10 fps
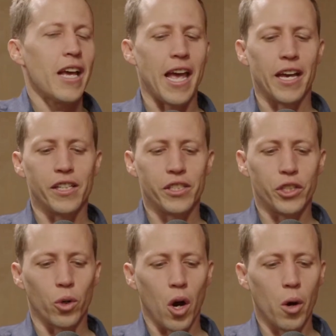And
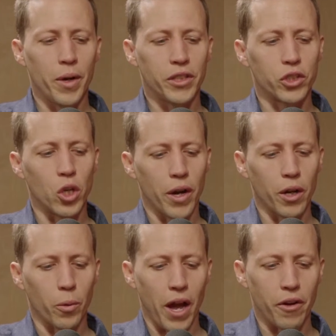you're always
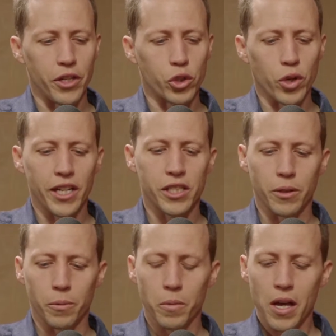going around and trying
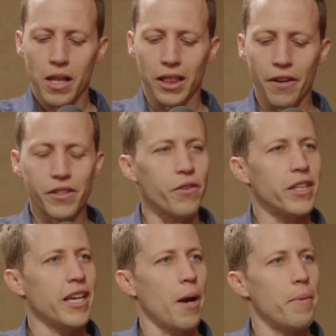to lift
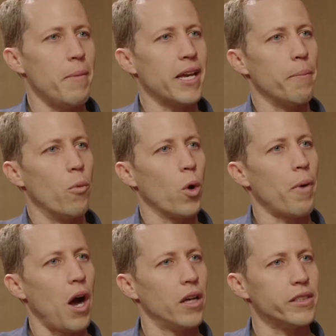everything up and make it more
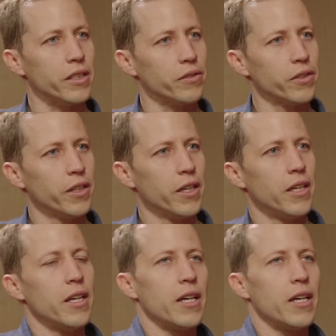positive. Yeah.